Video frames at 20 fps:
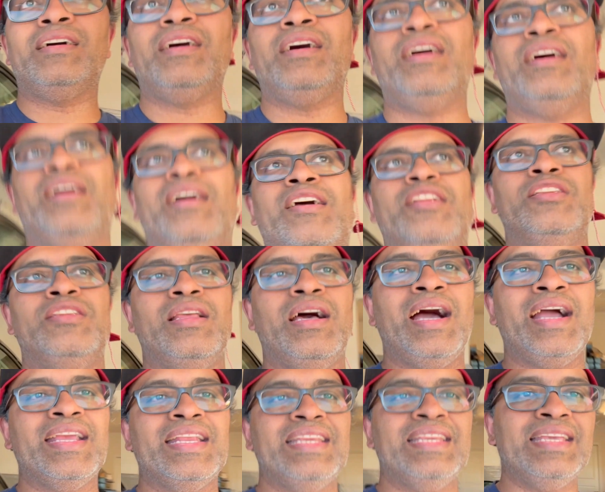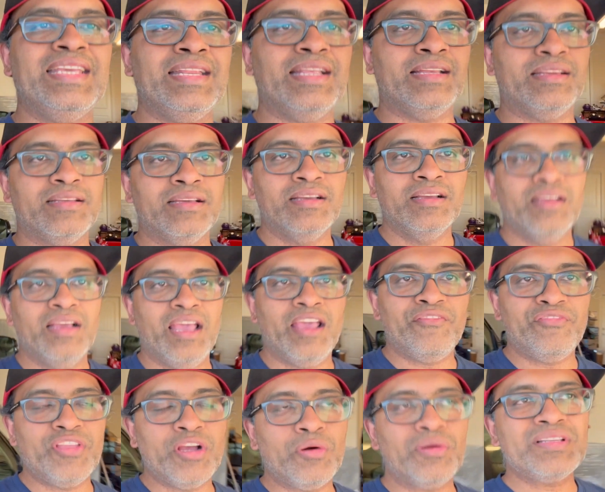I need it. If
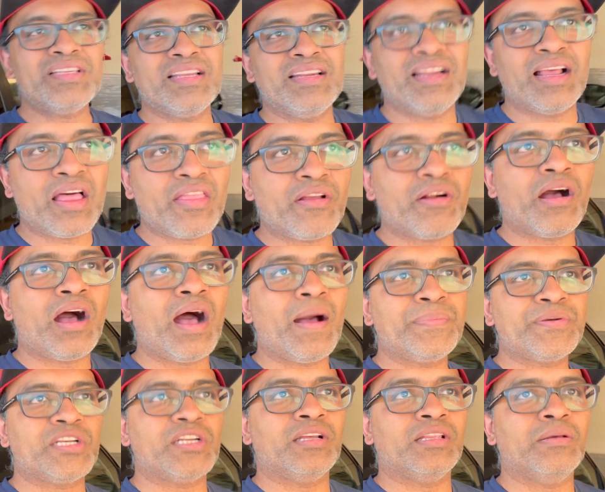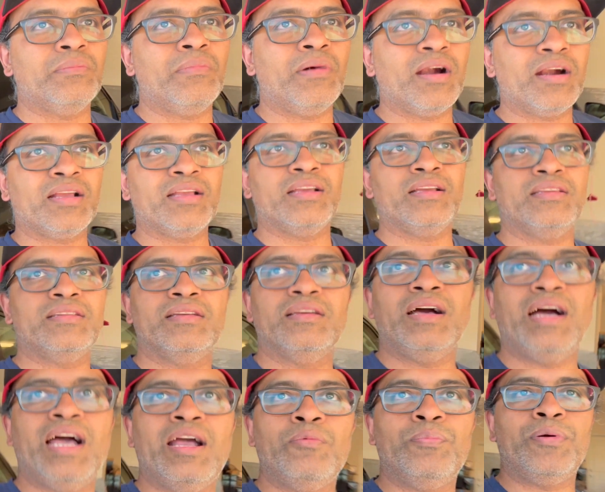there was another option on the market,
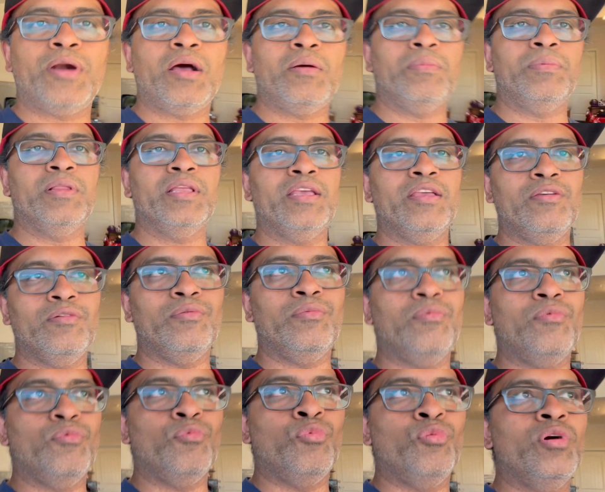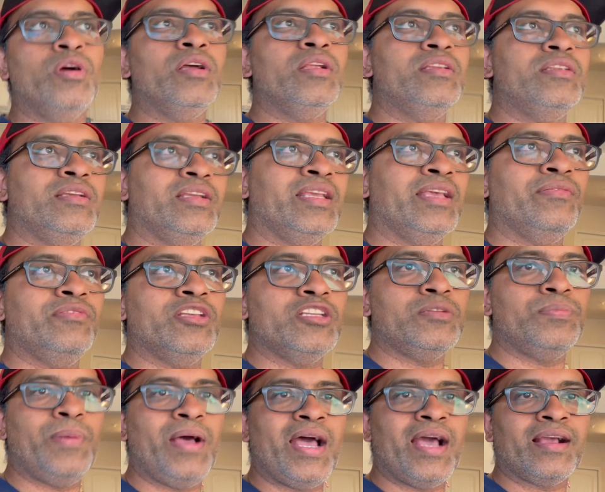I probably would give this
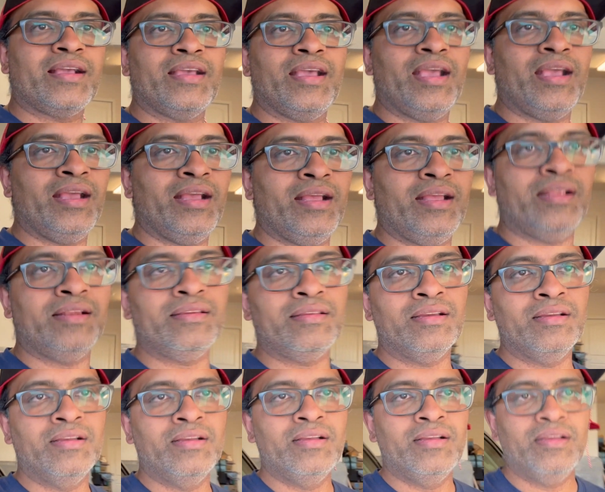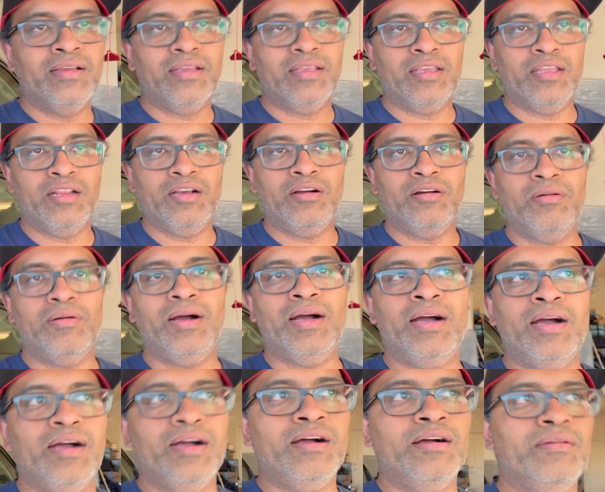back and, you
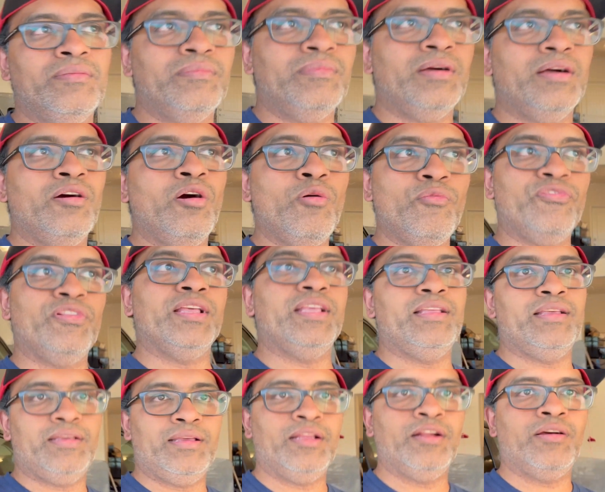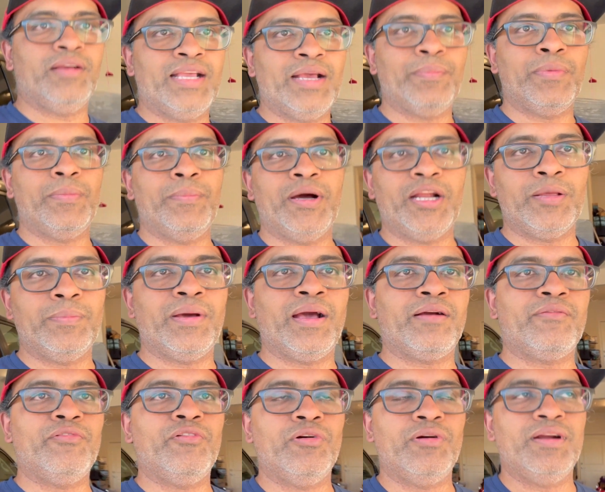know, hopefully, you know, get my money back
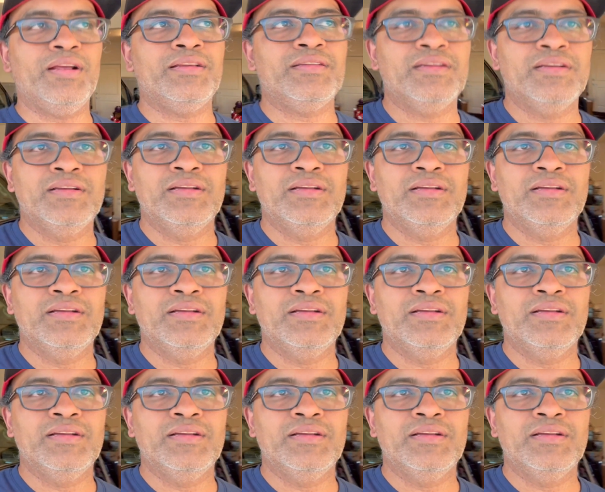for it.